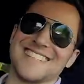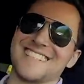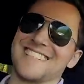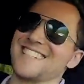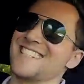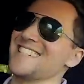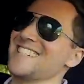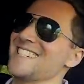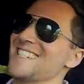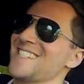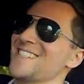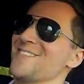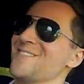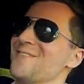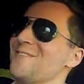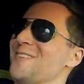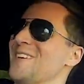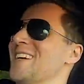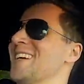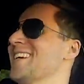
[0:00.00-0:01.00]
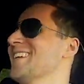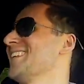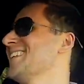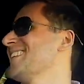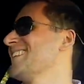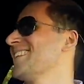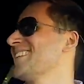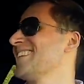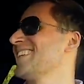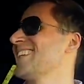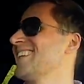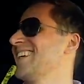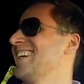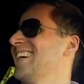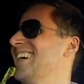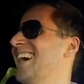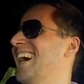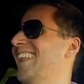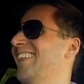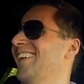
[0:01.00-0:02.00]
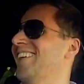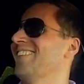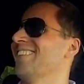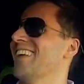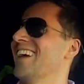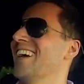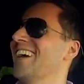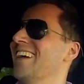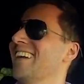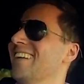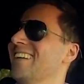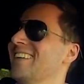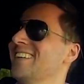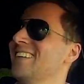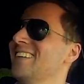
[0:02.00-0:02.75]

is sweet. I love that.